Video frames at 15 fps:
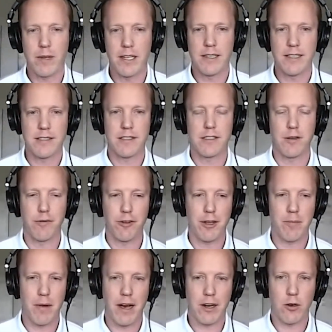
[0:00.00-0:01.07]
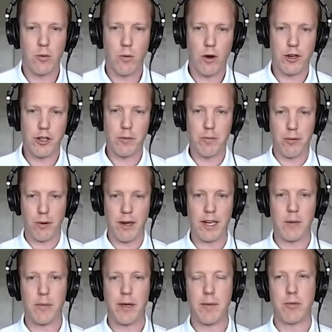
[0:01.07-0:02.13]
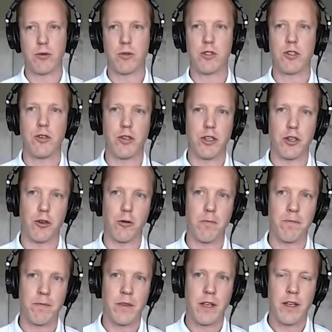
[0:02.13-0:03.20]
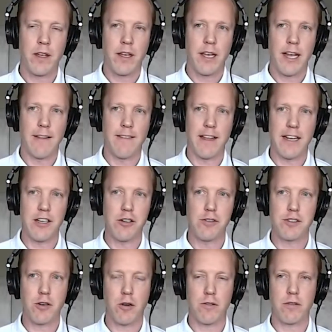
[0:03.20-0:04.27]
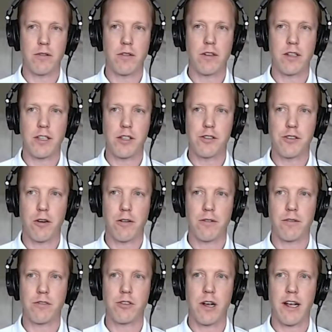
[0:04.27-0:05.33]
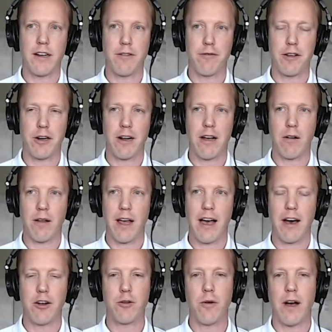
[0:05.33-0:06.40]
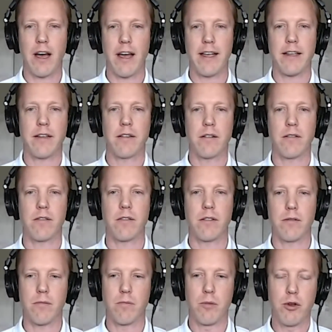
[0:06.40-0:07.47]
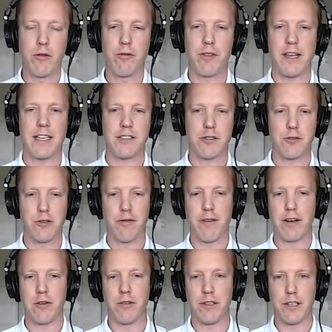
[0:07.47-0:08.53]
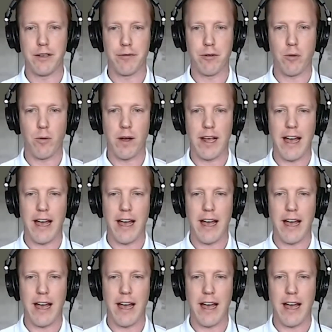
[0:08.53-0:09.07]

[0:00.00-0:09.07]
And this is the flip model where you bring people to you, and then you start trying to figure out, how do I move things through the funnel in a different way?